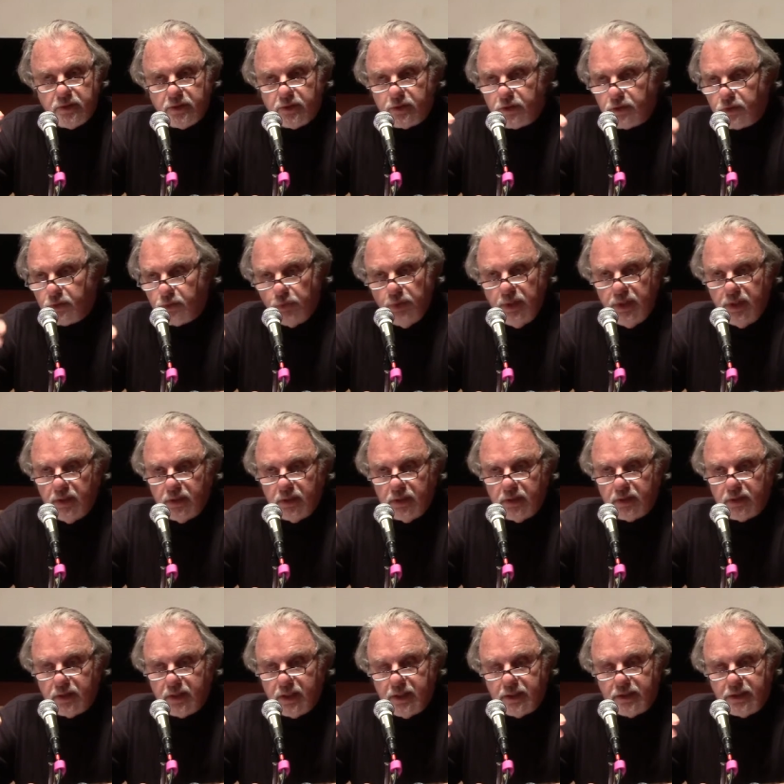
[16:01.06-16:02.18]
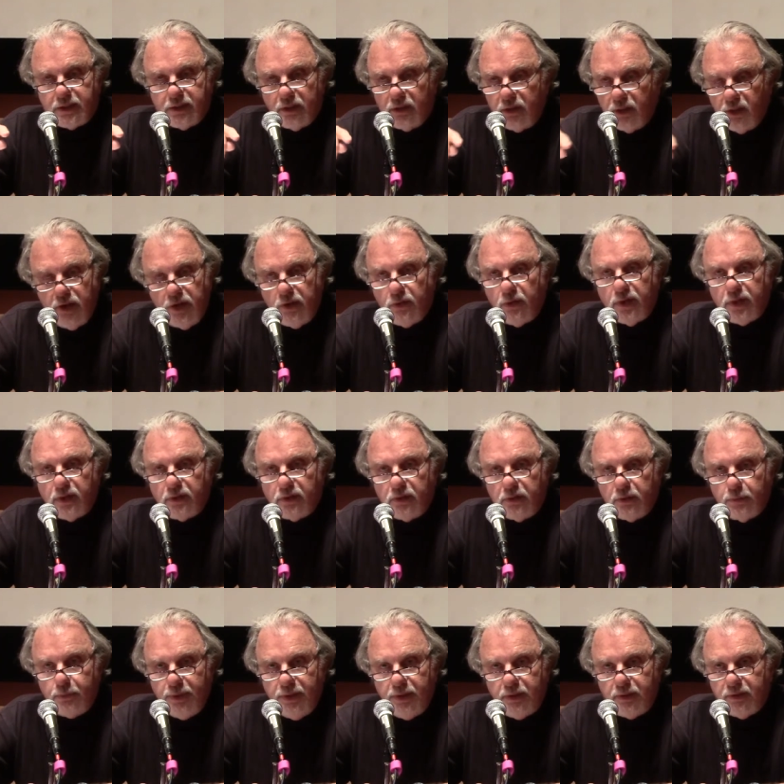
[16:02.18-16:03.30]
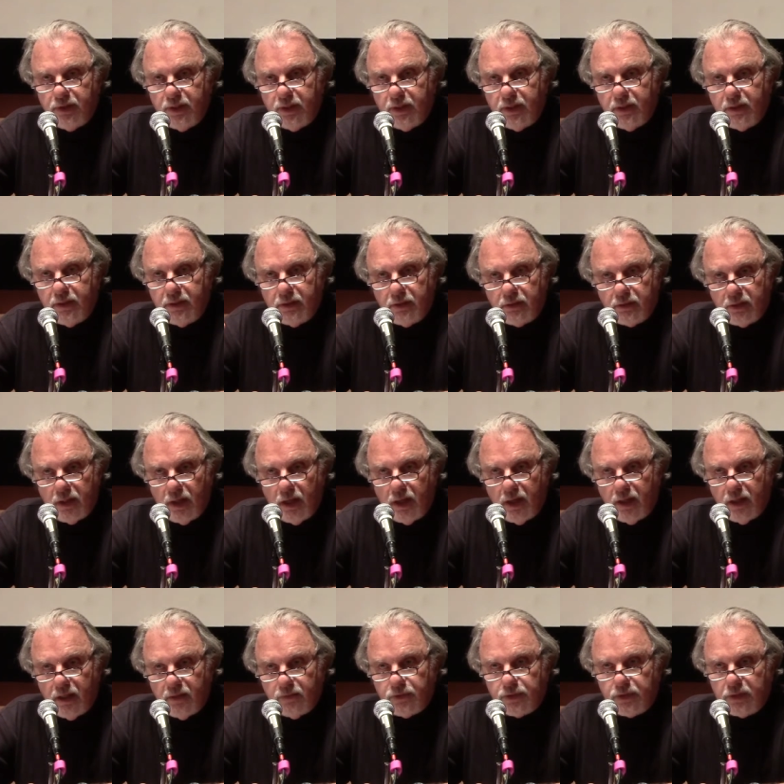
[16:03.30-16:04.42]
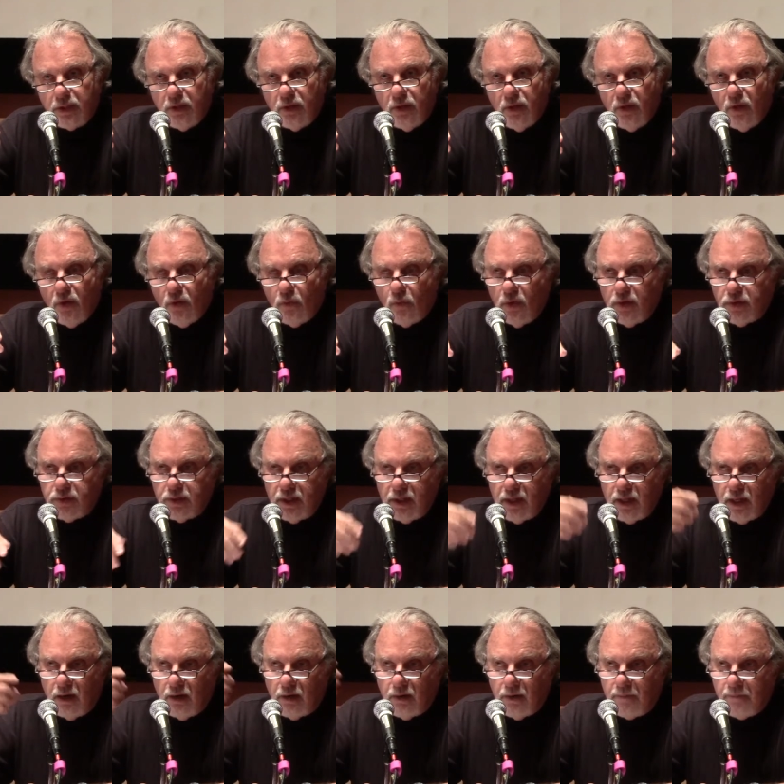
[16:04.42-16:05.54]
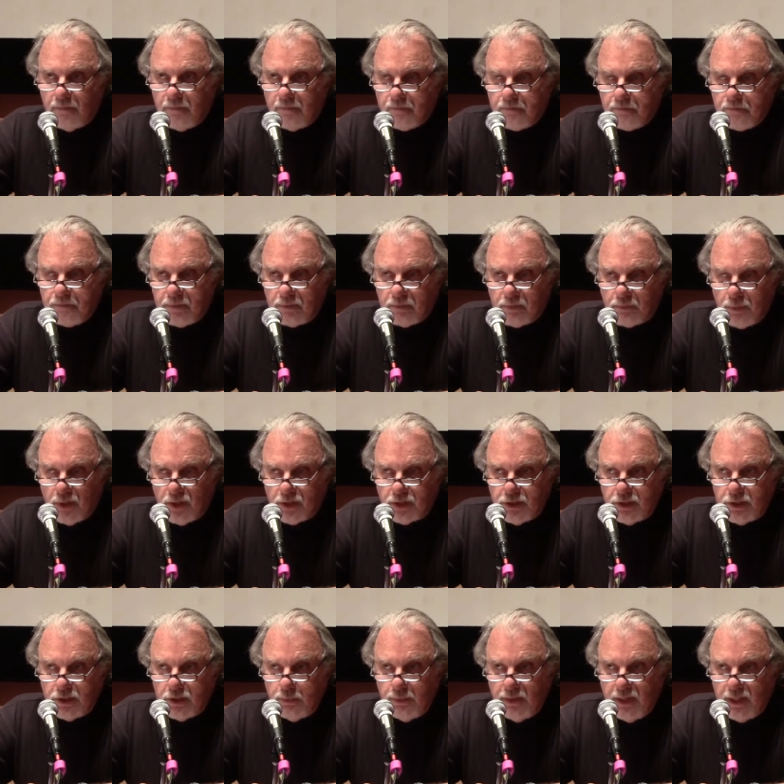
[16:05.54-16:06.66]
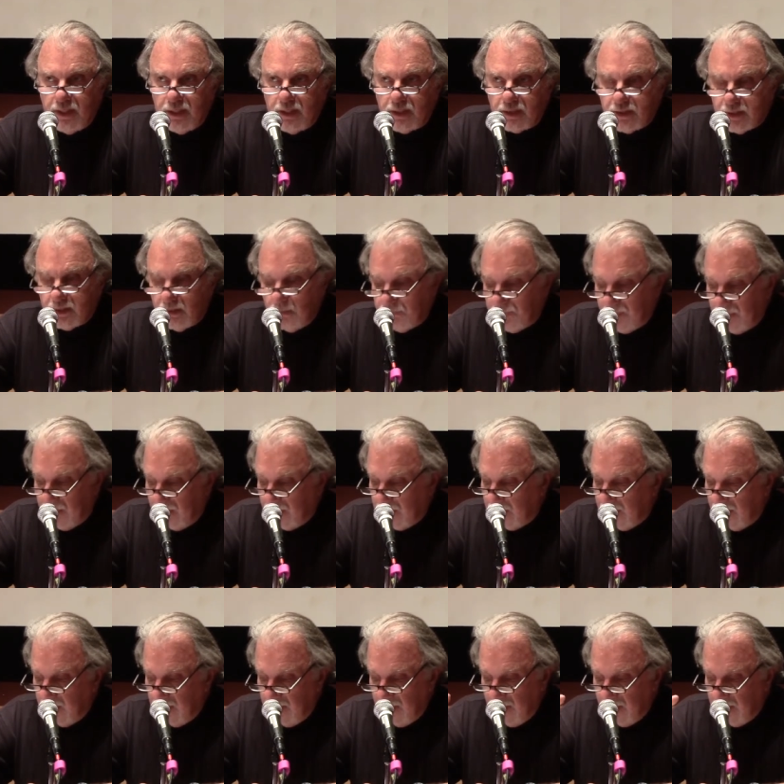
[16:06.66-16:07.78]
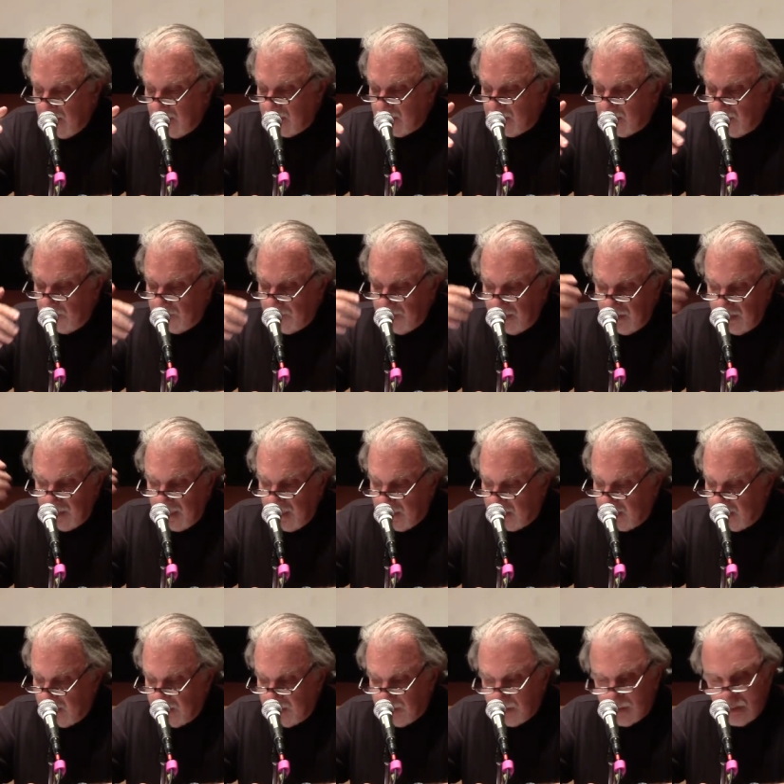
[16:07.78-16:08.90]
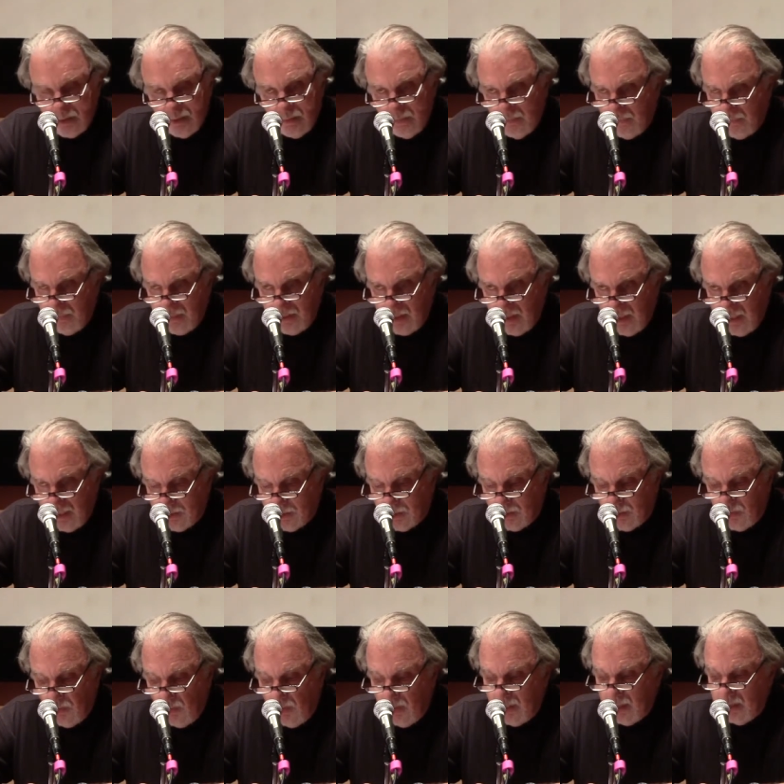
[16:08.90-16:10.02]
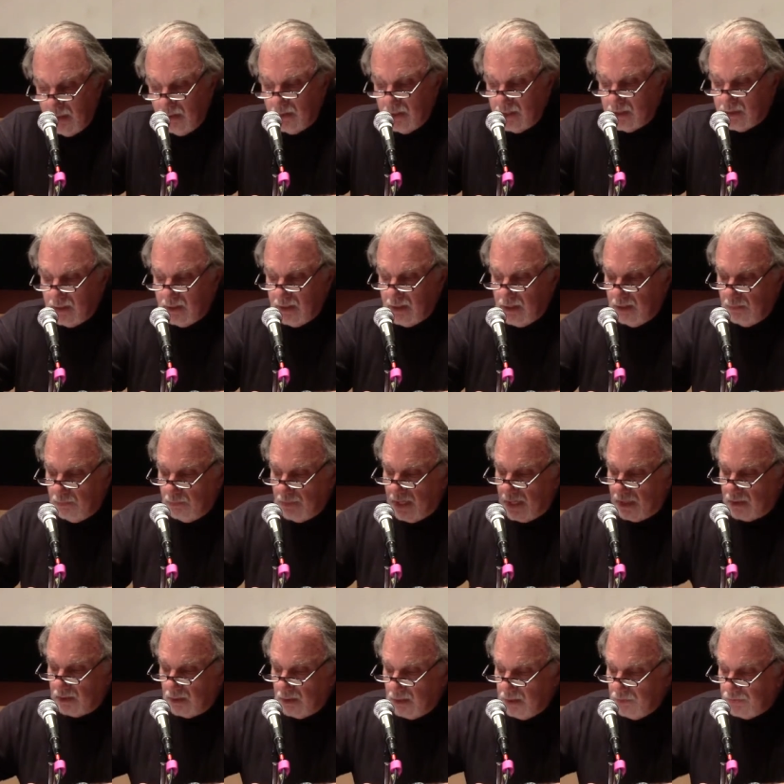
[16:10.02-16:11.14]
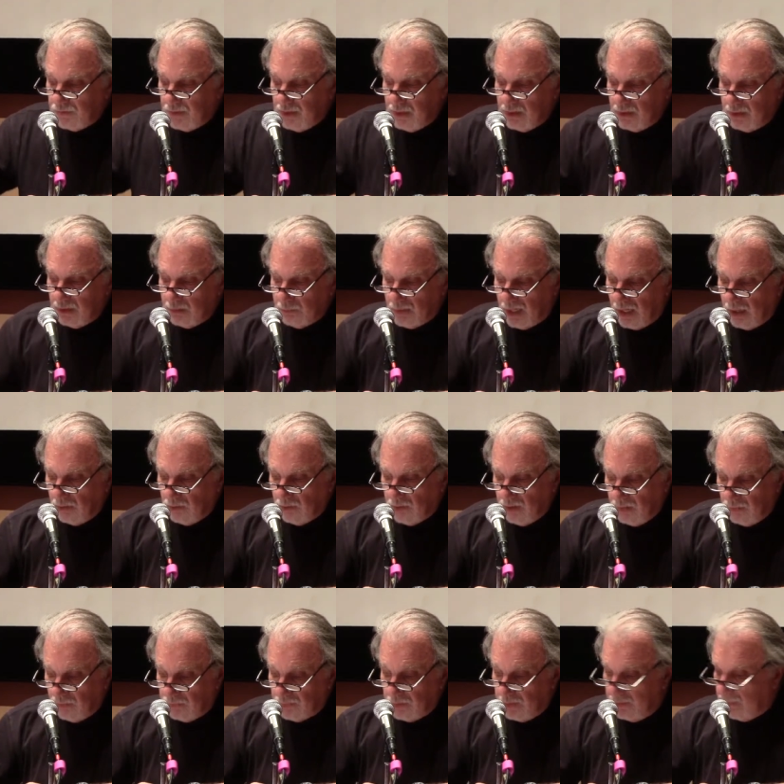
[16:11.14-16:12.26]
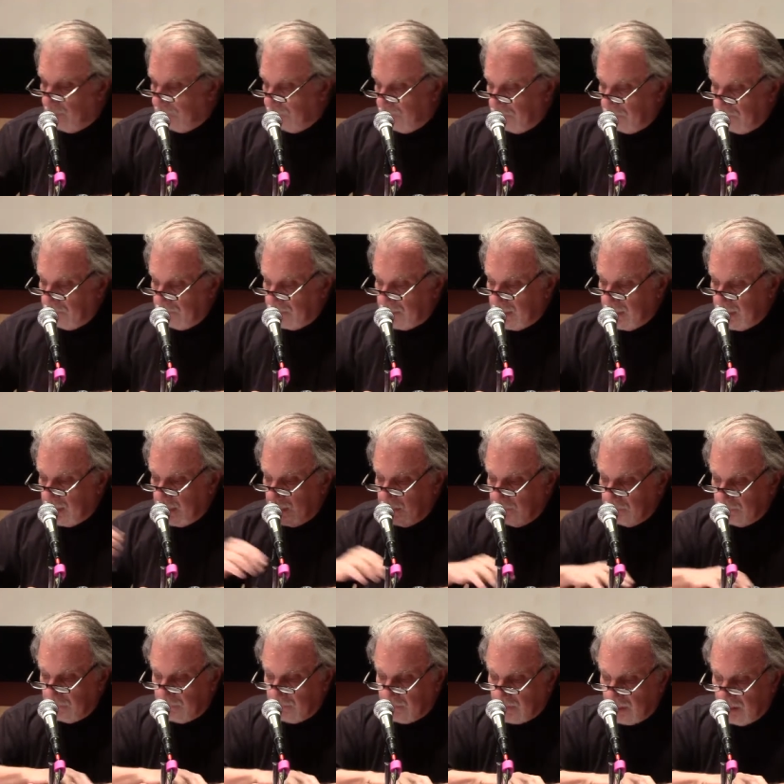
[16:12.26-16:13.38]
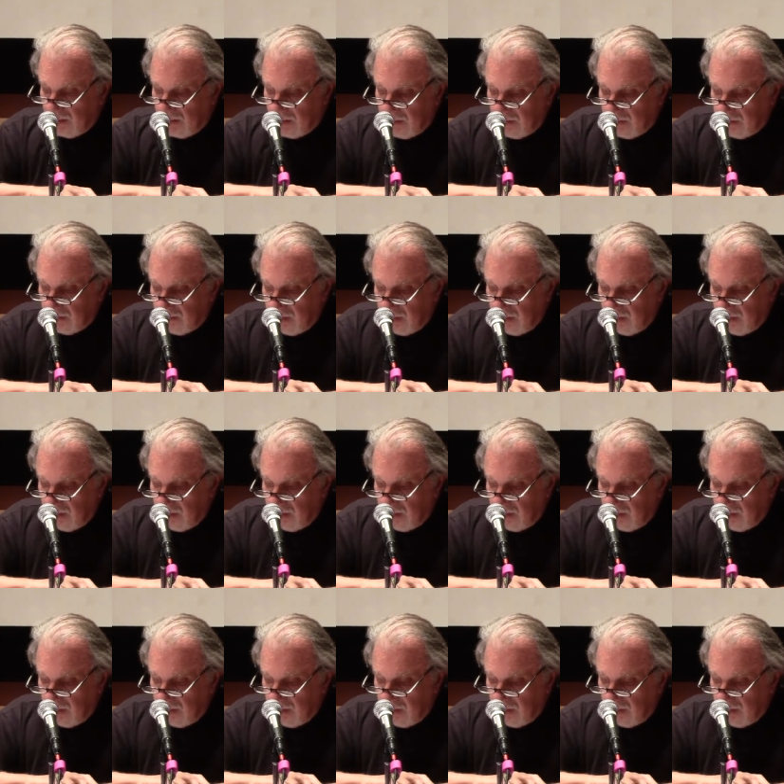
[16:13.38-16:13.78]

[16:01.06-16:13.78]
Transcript: thrill. It's a lyrical period in their lives where they are participating something in something that is extraordinary to them and lifting them out of the uh,